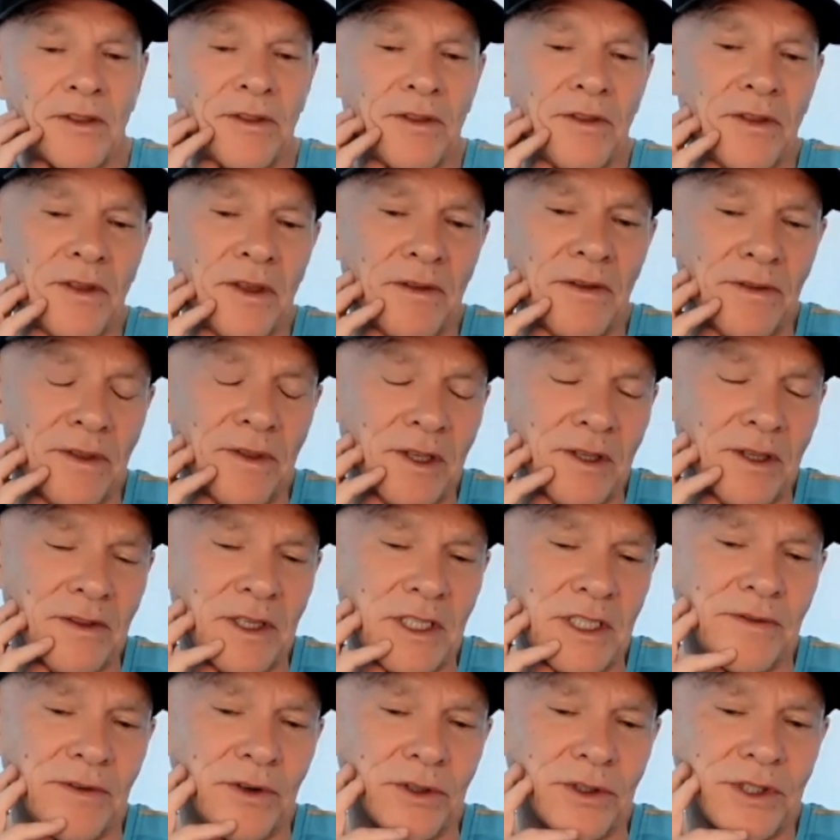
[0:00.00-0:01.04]
the, the,
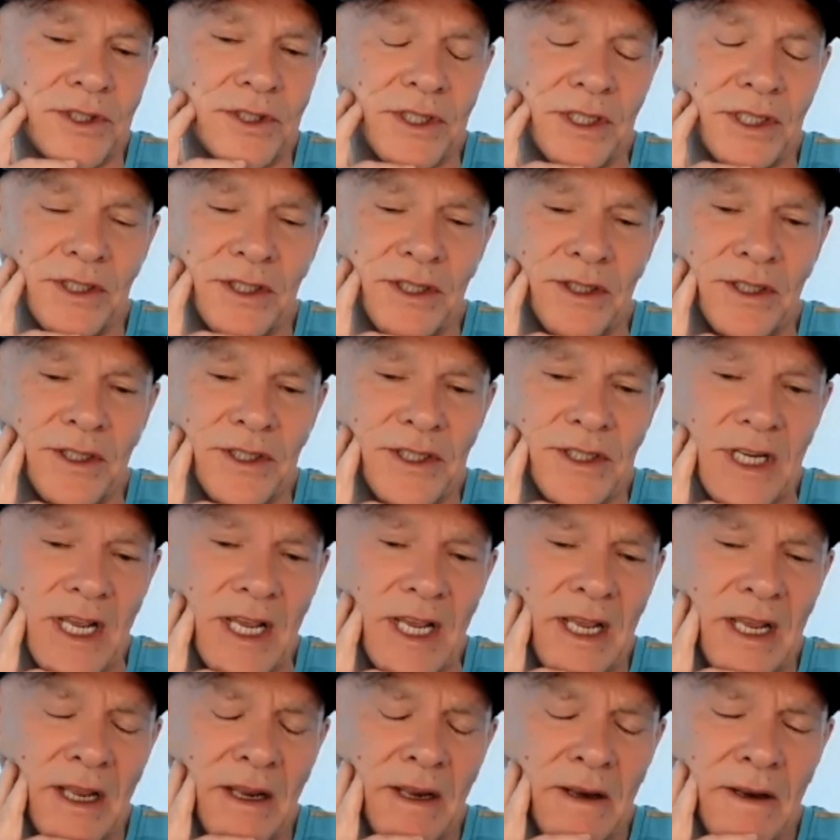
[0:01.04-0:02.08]
these vortices and this
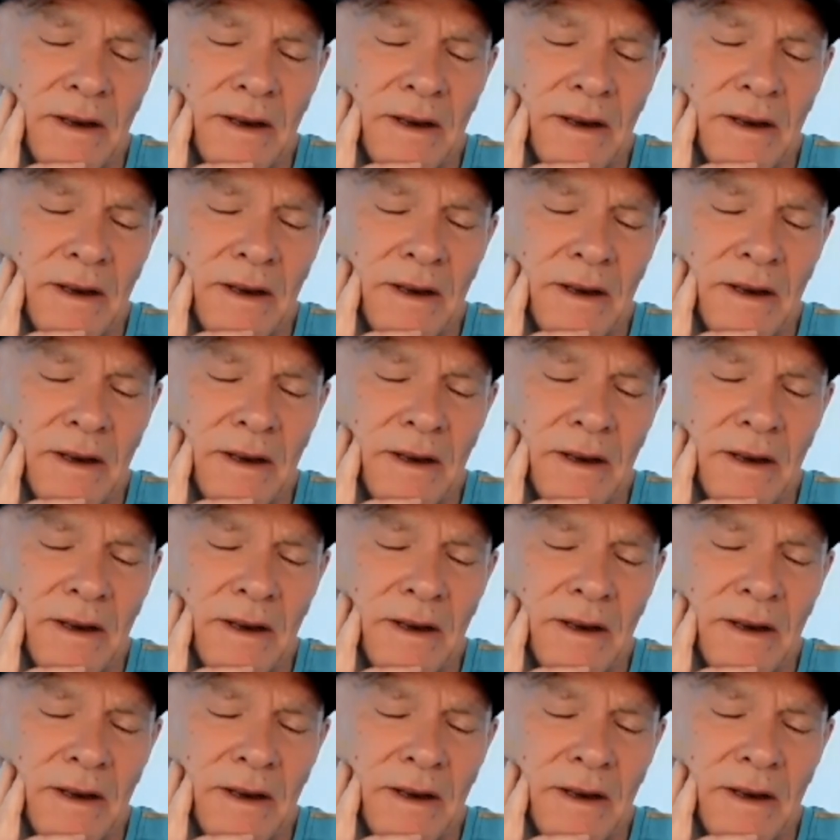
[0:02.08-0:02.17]
air?